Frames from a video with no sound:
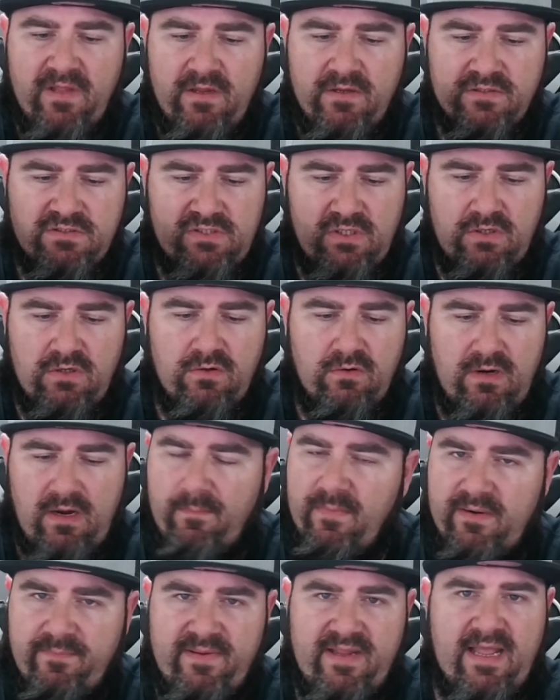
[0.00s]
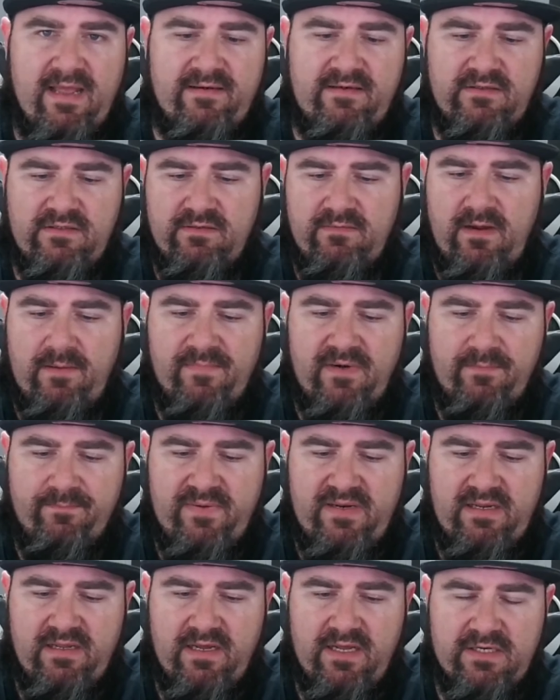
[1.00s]
So I'm gonna be heading, I'm gonna
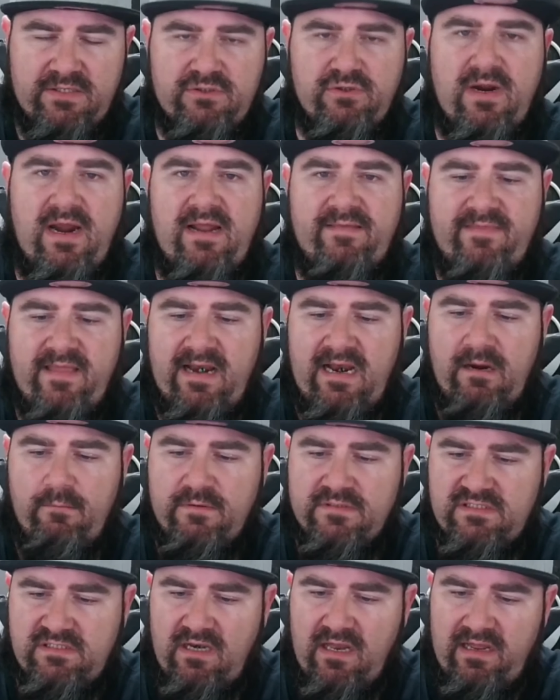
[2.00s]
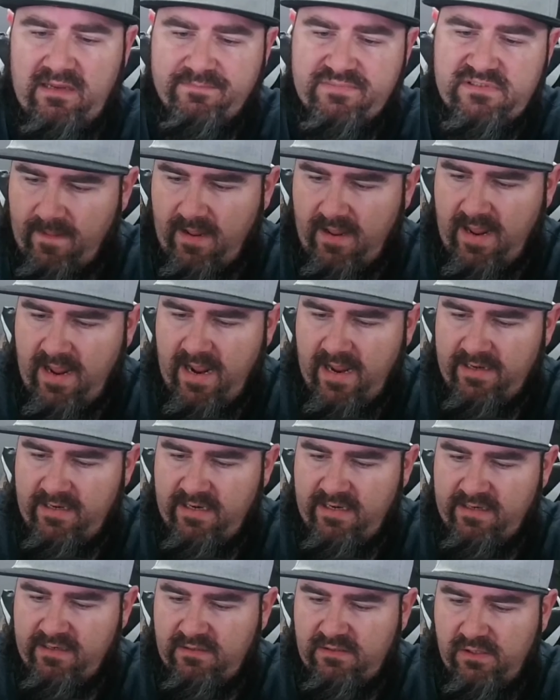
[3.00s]
be uh, trying that out with slobs, and it
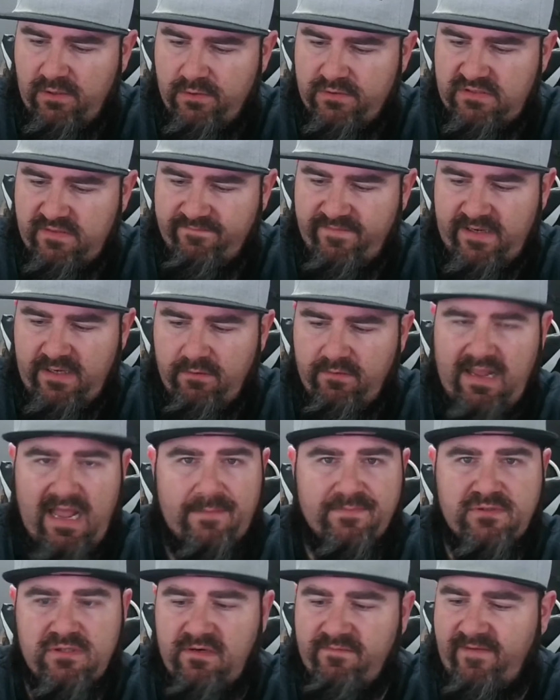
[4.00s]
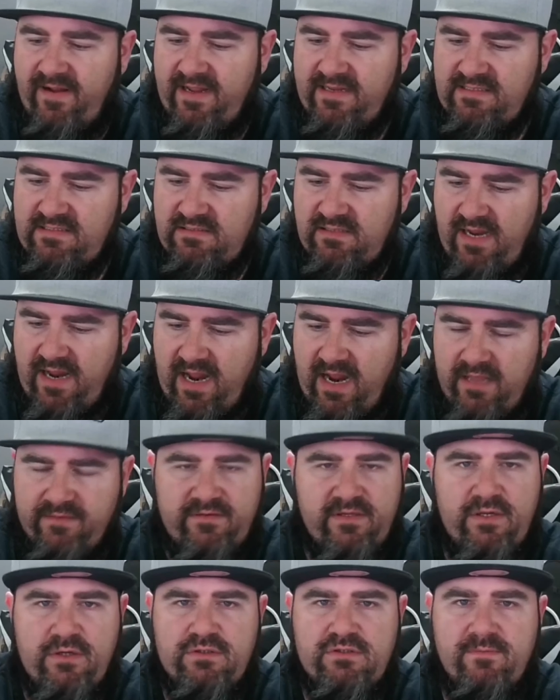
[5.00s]
includes the video capture device and the
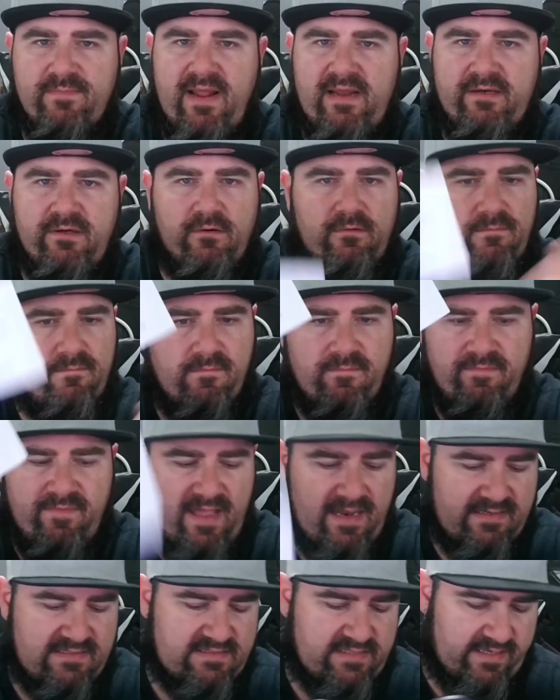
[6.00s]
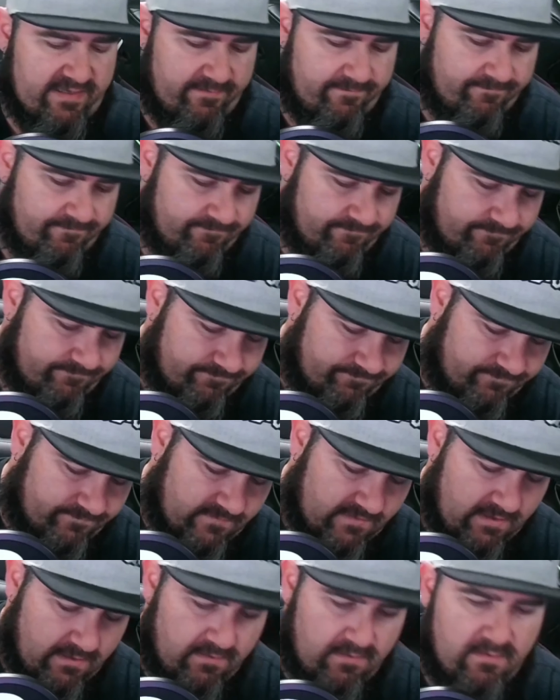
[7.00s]
user manual. That is it.
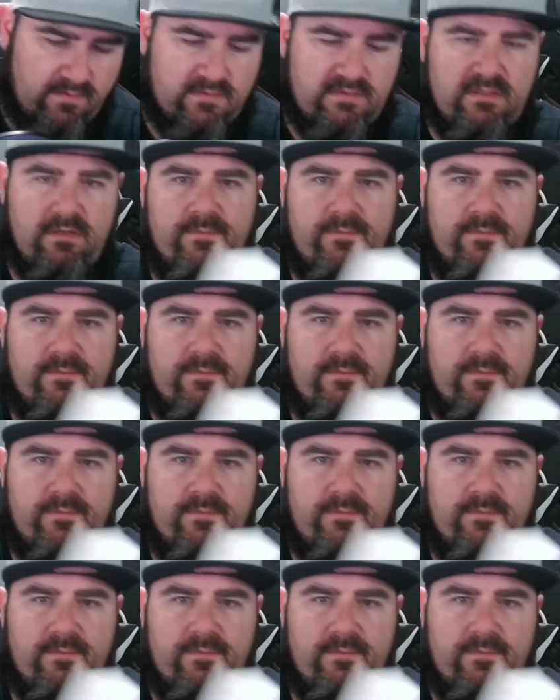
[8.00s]
So over